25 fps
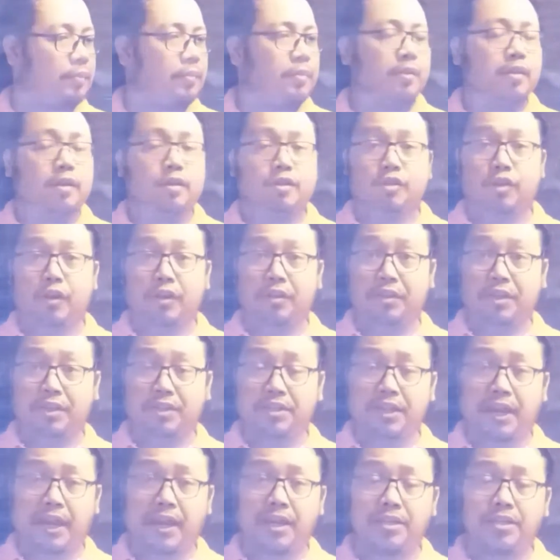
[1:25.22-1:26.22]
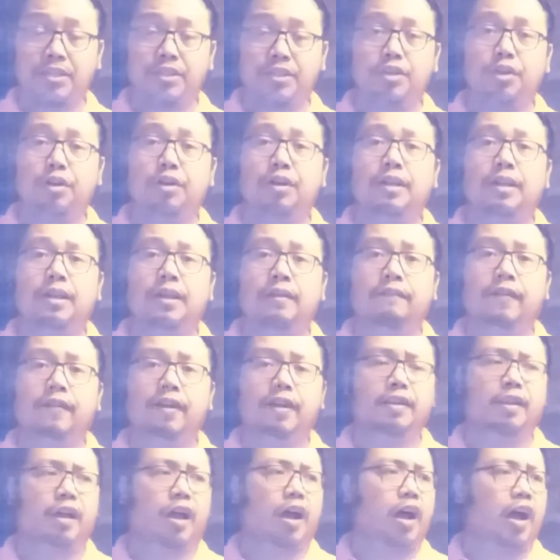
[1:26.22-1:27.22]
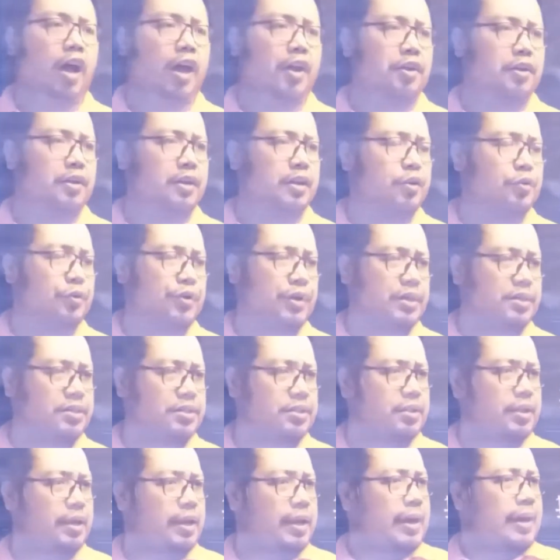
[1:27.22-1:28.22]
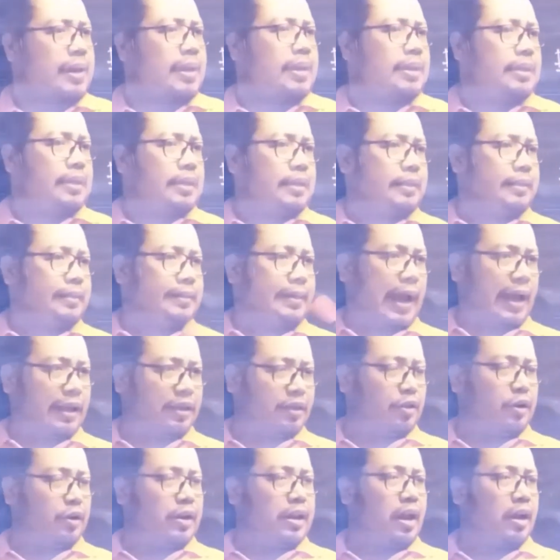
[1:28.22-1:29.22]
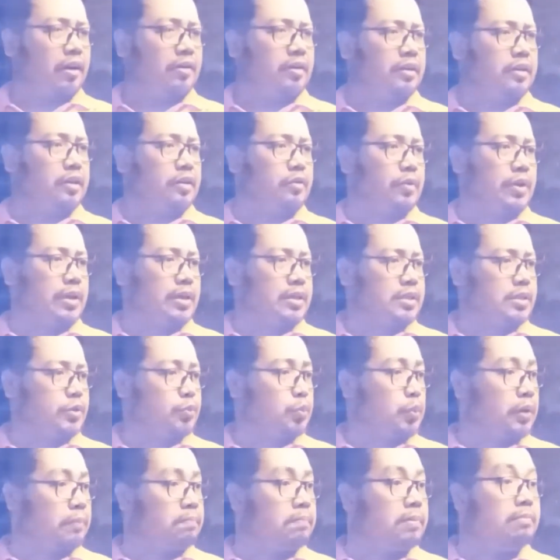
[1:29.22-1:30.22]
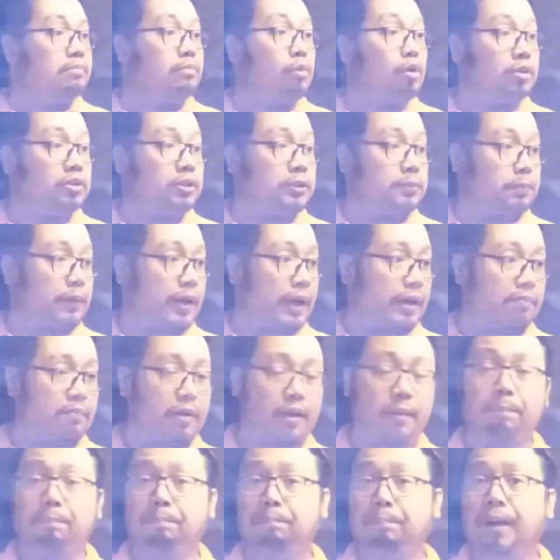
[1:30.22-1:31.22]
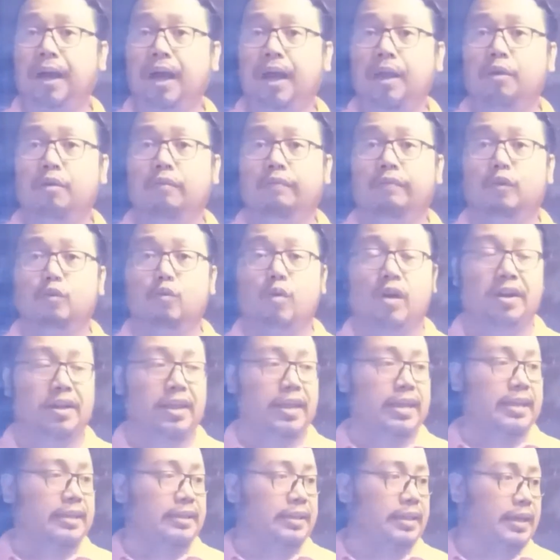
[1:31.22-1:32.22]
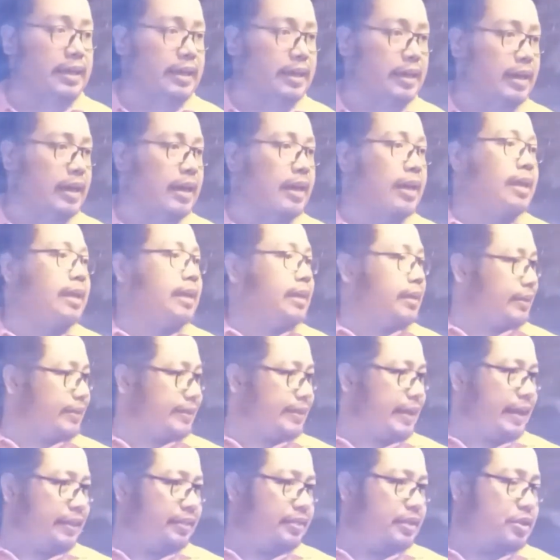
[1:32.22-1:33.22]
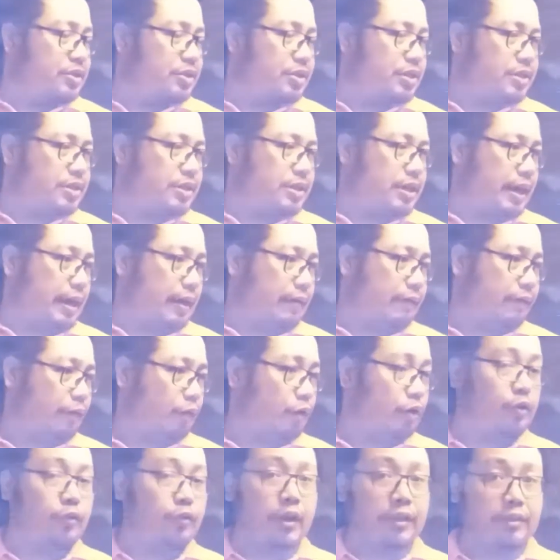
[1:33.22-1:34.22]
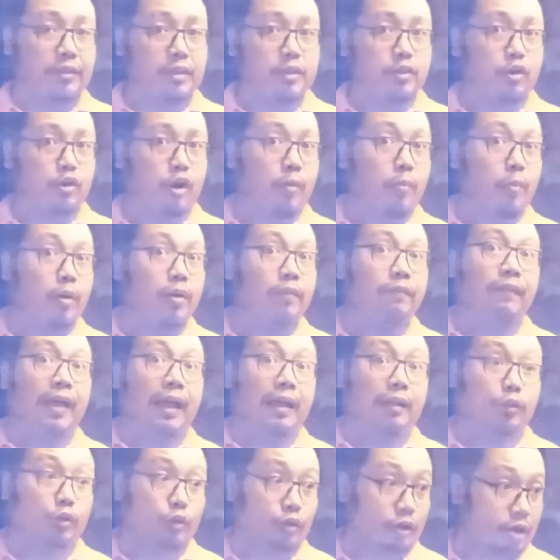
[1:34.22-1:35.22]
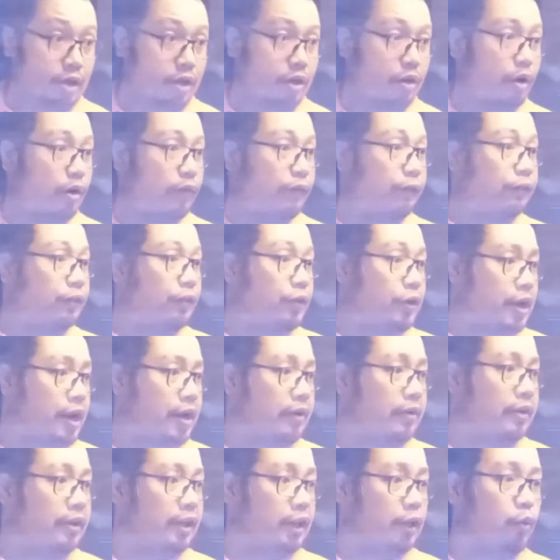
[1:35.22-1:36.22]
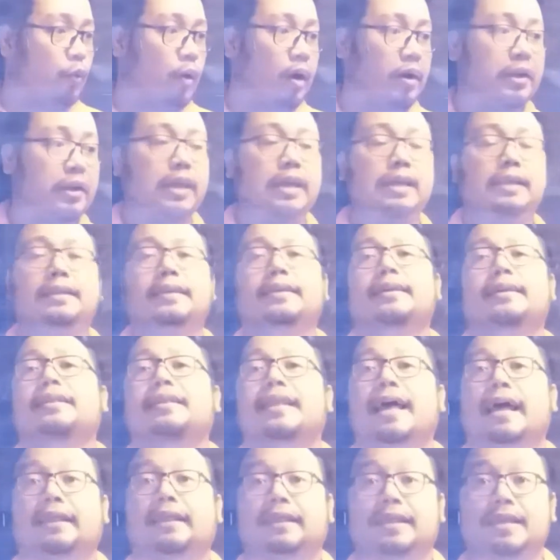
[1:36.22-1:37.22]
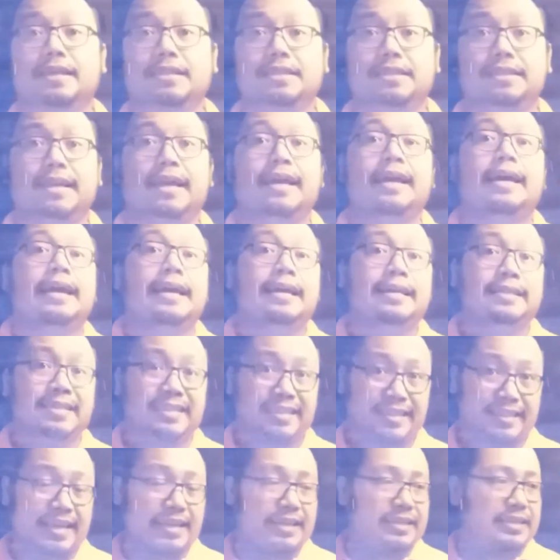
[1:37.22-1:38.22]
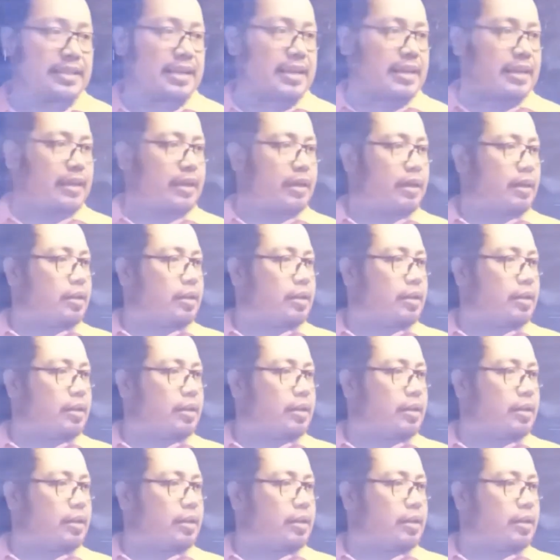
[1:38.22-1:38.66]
So in this case, you're given a higher degrees. That 300 degrees will be multiplied by pi over 180. Get the GCF or greatest common factor of 300 and 180, and that is 60.